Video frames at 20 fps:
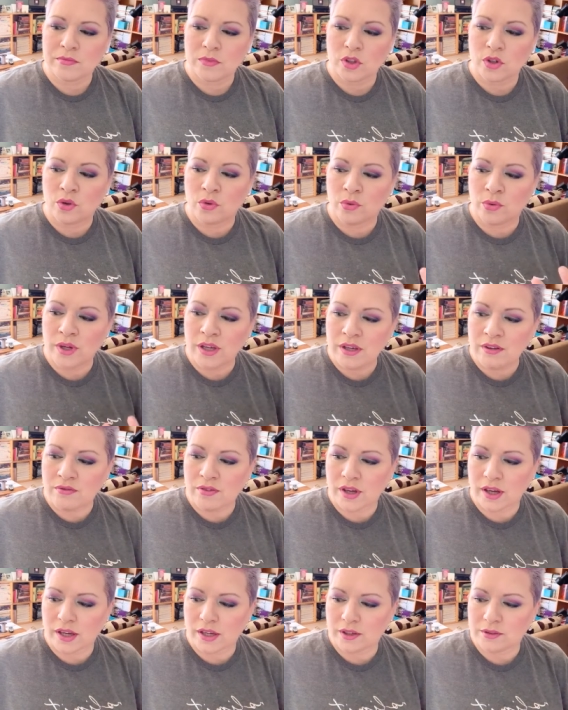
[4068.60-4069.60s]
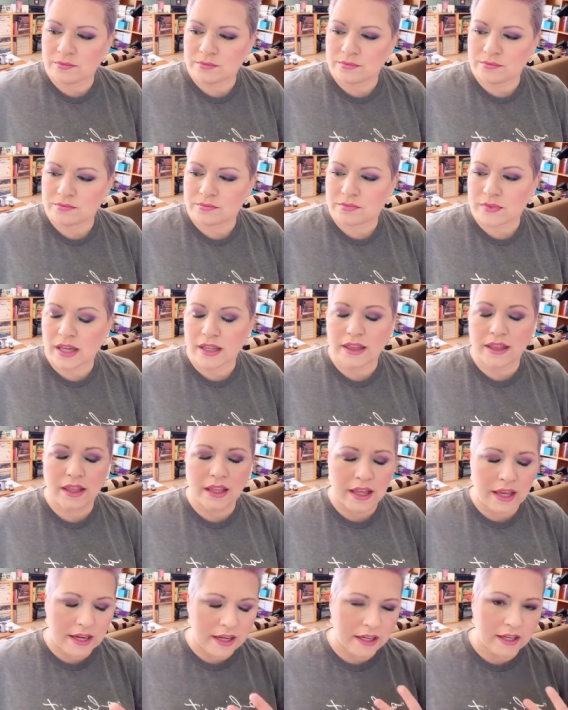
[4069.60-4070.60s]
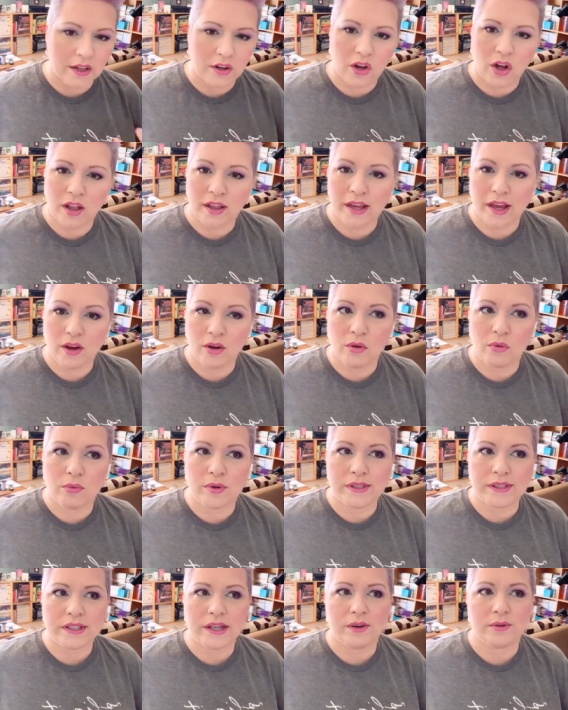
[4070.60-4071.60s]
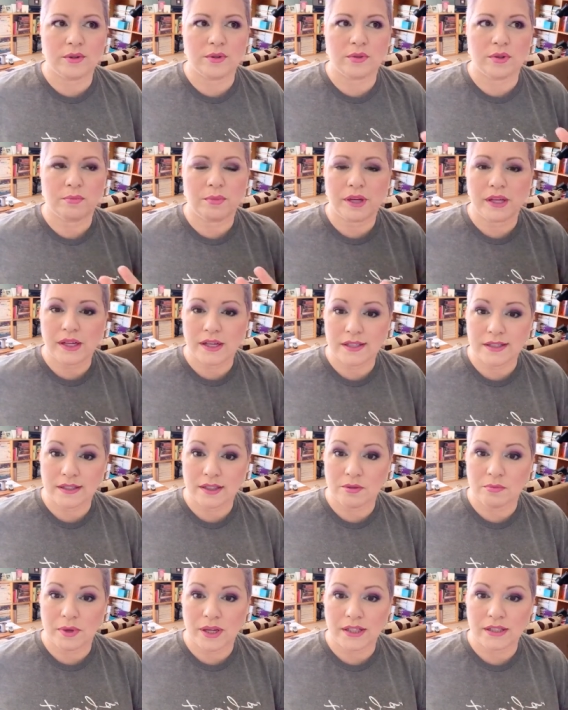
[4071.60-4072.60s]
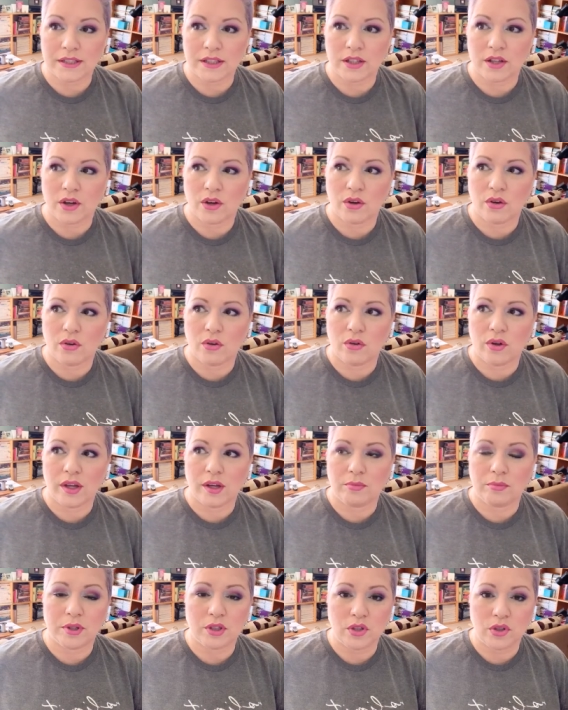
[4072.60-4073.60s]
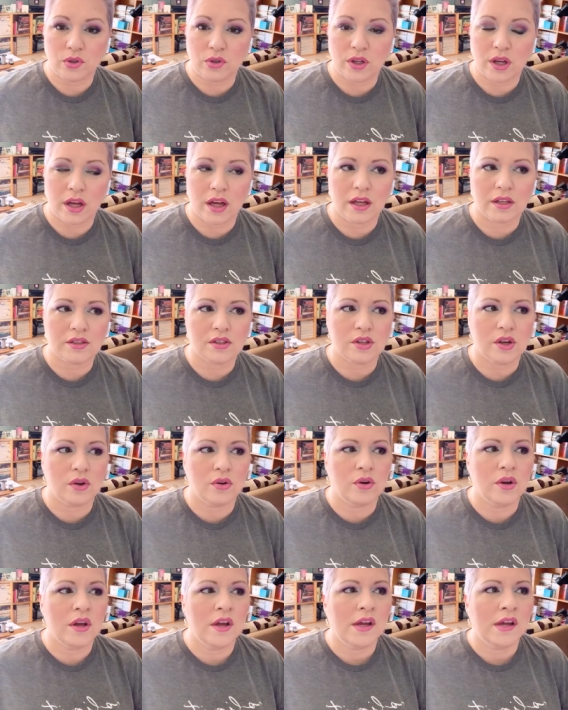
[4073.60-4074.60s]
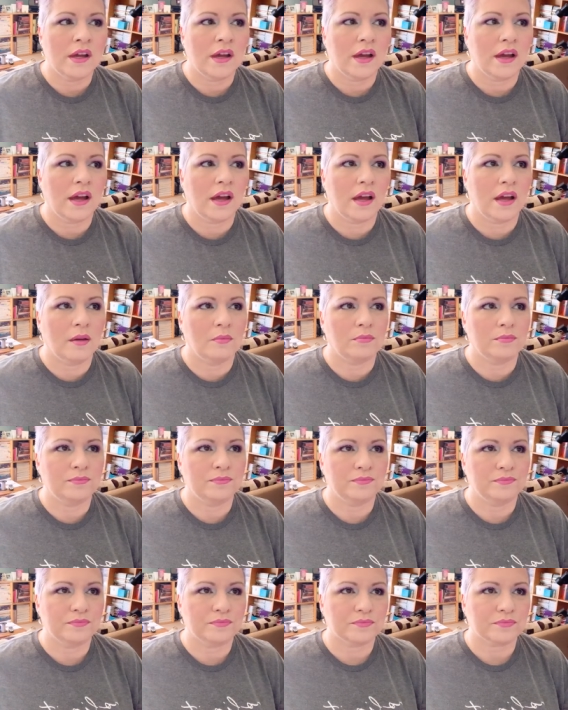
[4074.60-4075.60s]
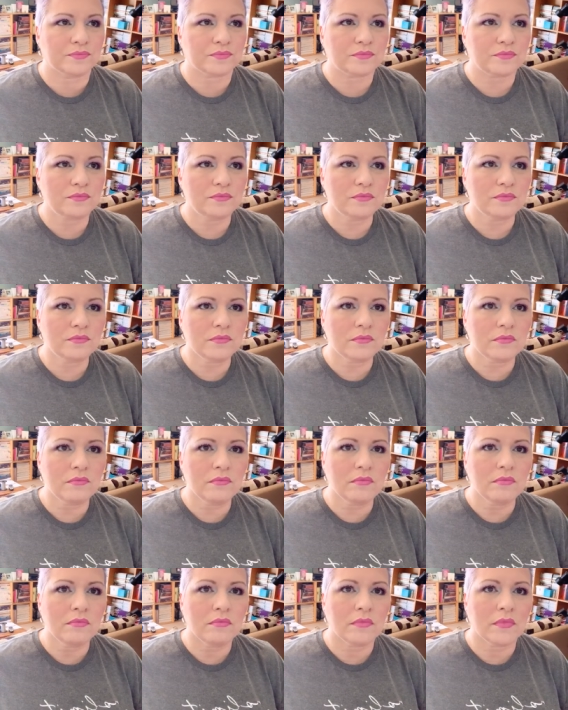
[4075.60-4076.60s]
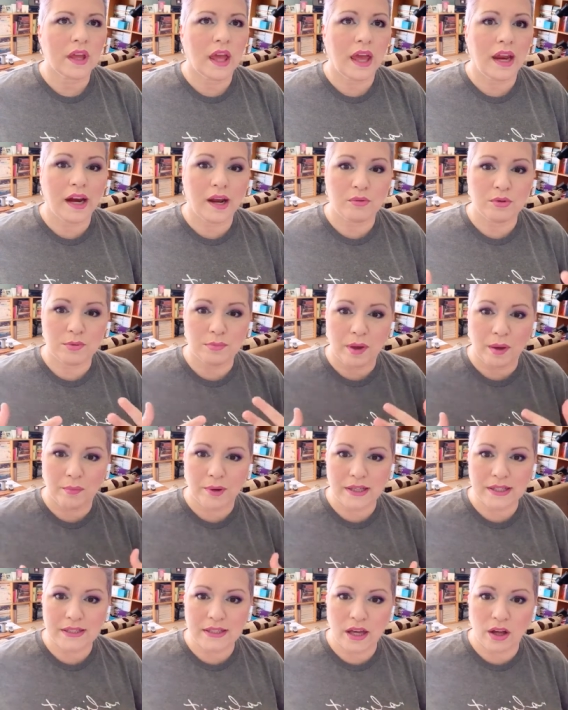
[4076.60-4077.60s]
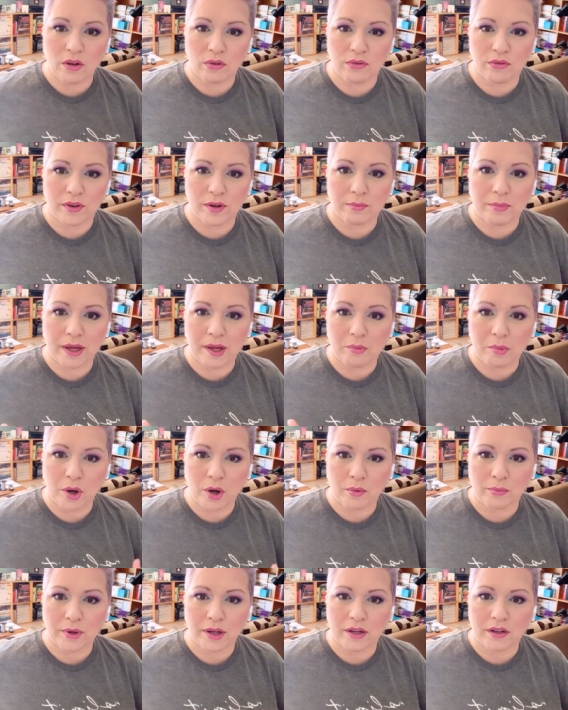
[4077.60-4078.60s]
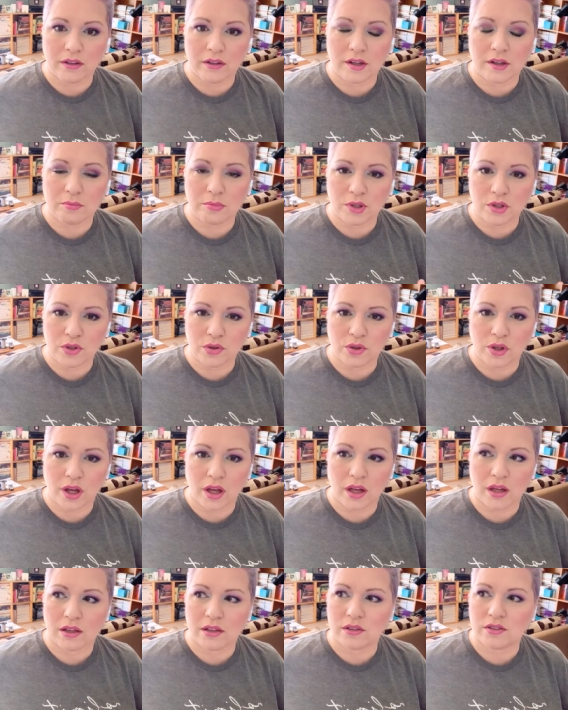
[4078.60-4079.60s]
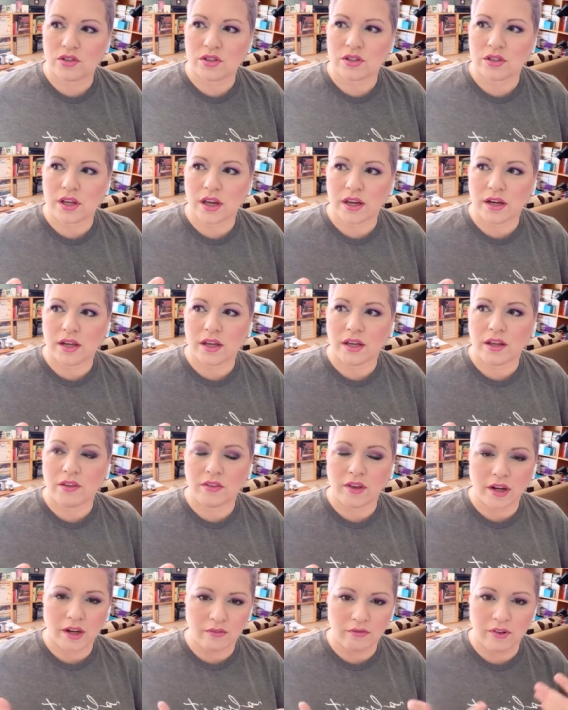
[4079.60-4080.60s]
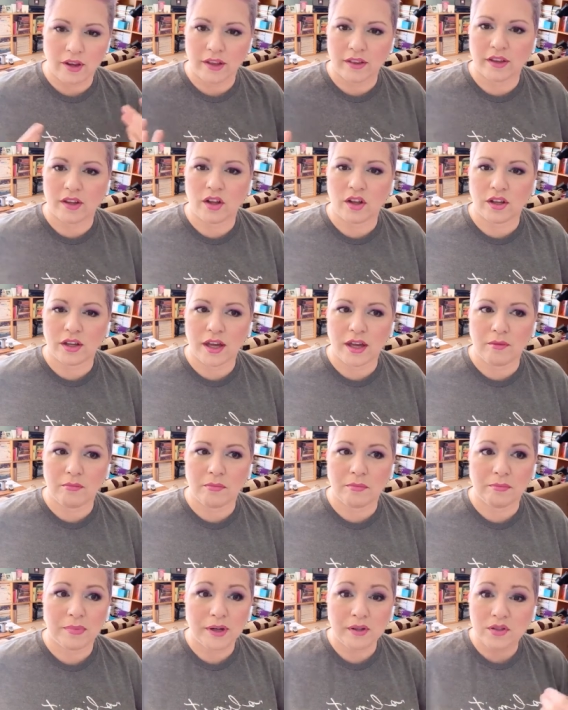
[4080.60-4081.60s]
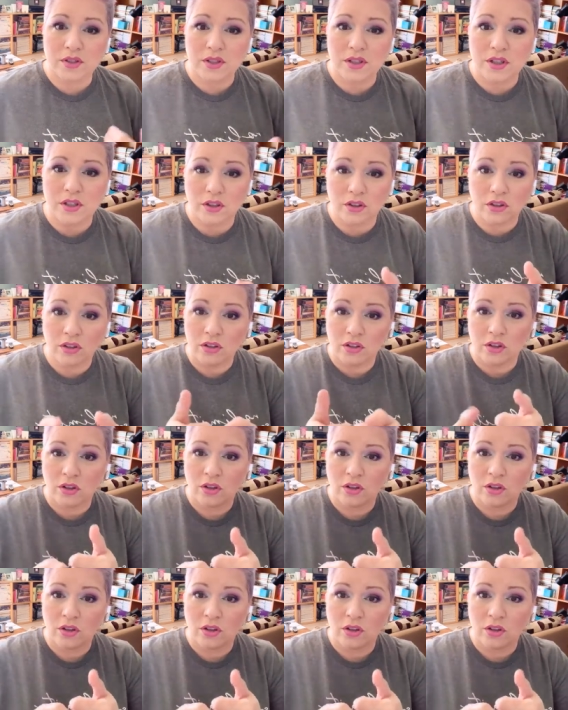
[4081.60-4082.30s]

grieving and letting it all out once I was with my cousin in Mexico in Pachuca. So, um, and I was by myself in my apartment in Pachuca, just kind of, and then it finally all came. But I was still